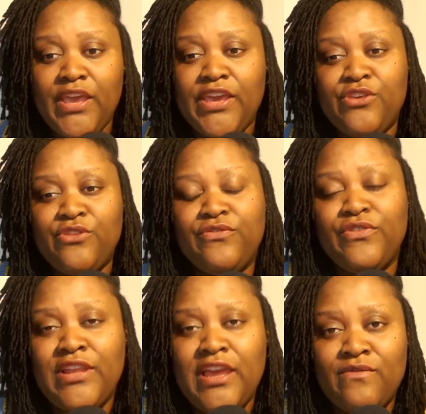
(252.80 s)
and you feel
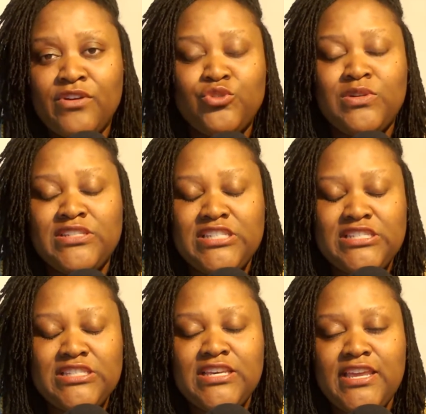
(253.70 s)
like virtual
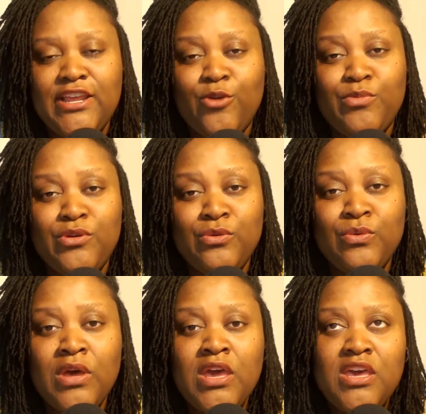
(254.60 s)
assistant can help you,
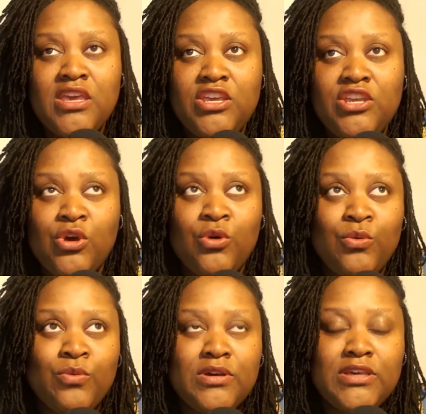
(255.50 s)

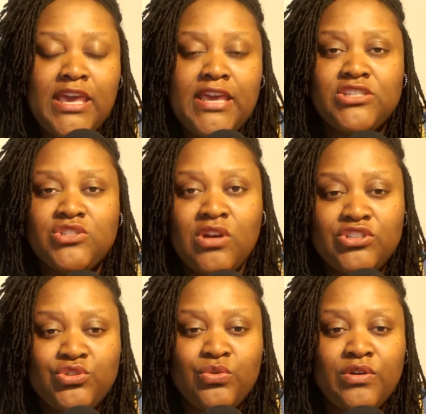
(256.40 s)

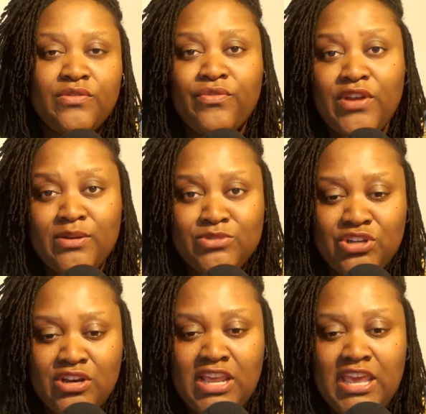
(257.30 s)
kickstart your freedom
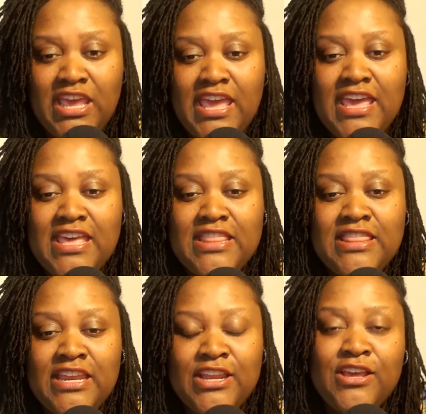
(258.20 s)
journey,
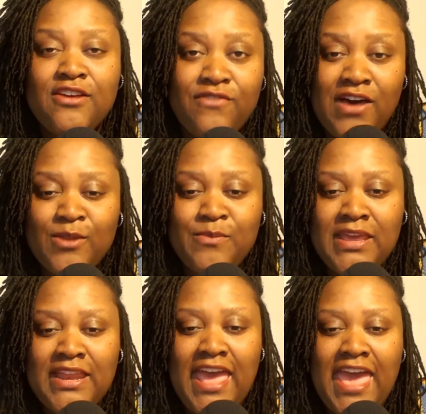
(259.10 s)
then follow
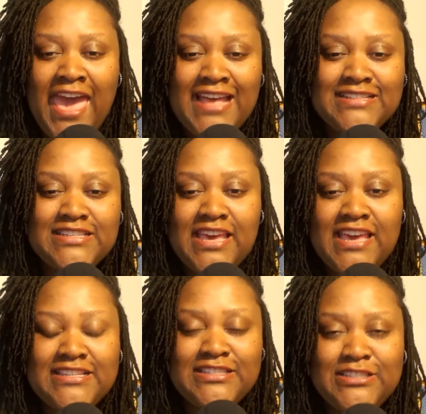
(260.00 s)
me at
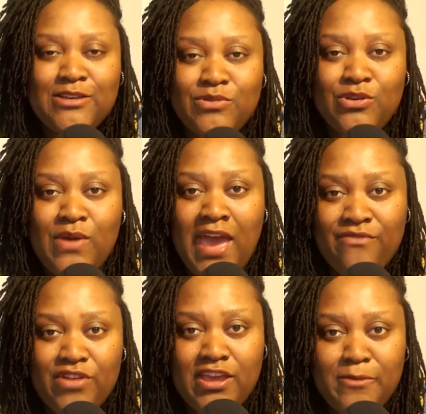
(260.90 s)
SW
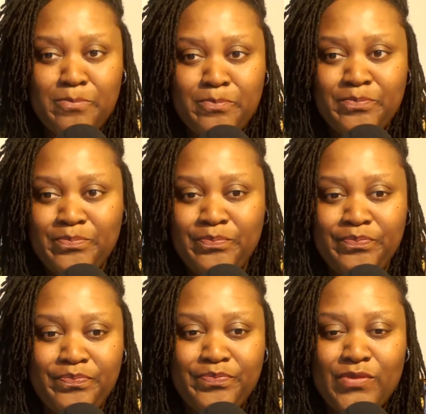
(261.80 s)
Africa.
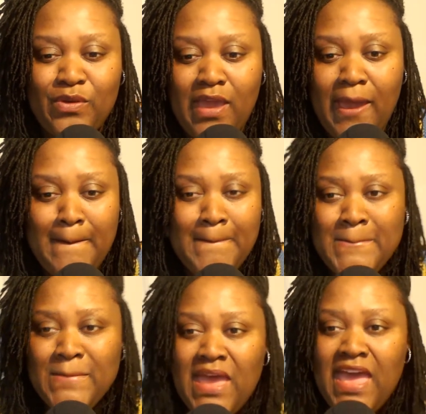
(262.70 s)
Okay.
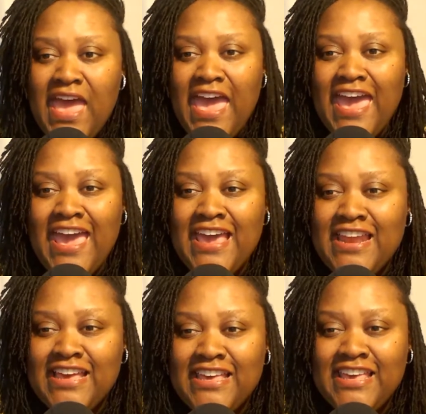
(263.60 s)
And
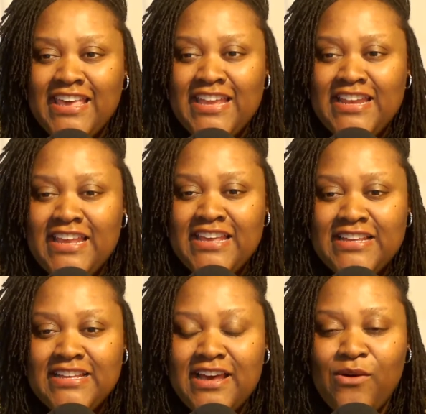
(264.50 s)
again,
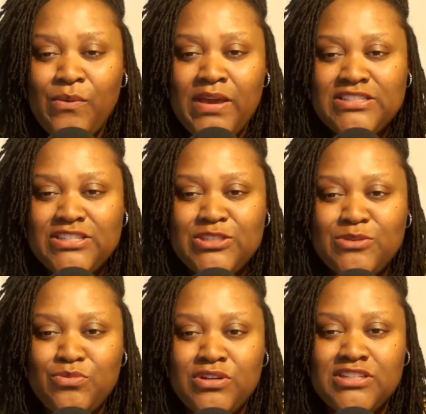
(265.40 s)
a way to
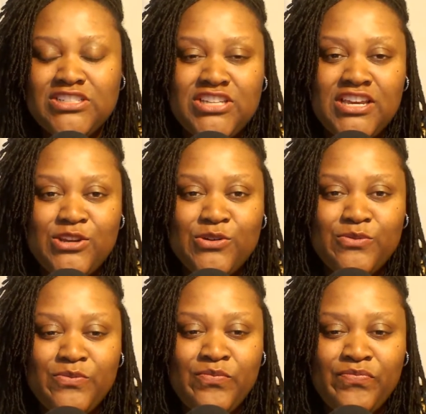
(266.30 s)
support the
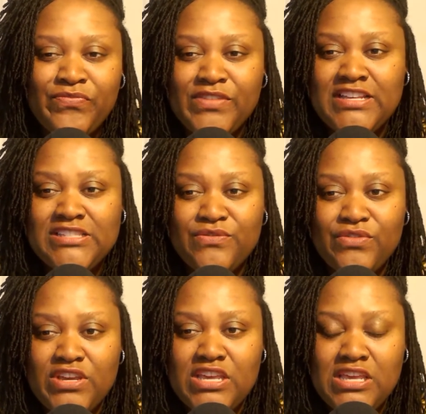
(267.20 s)
channel, it's
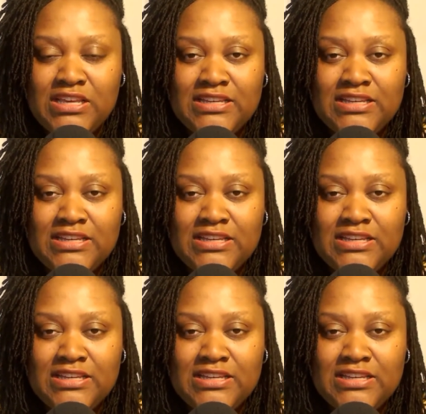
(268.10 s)
free.